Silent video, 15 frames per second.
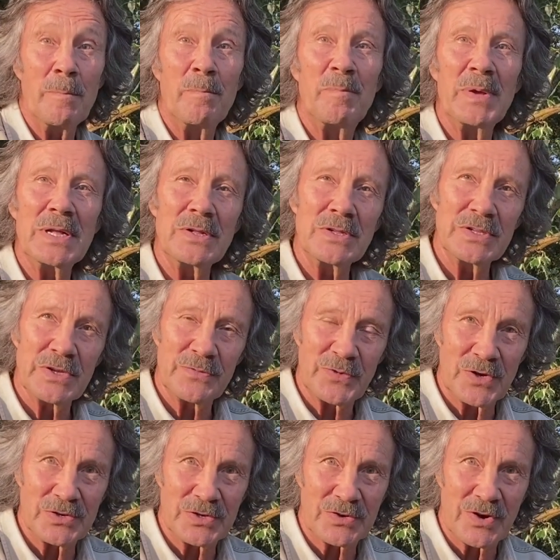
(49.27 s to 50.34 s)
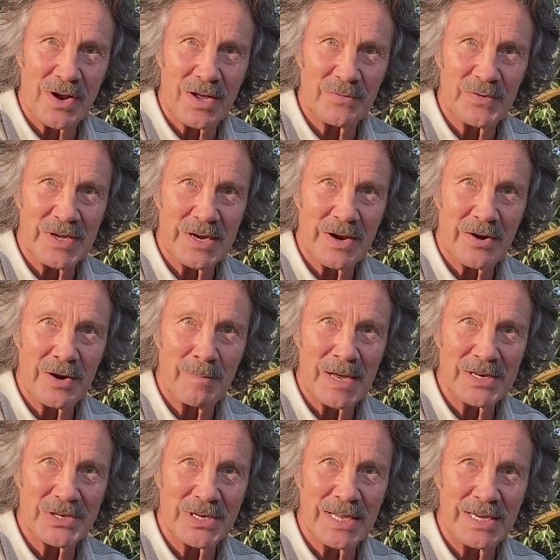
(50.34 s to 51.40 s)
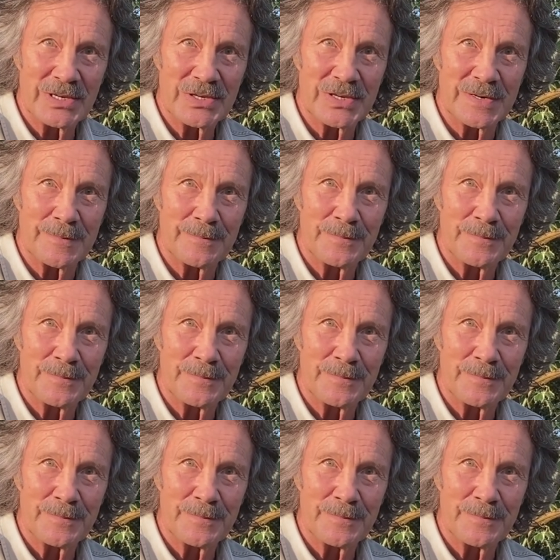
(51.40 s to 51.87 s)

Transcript: build a photograph in our imagination.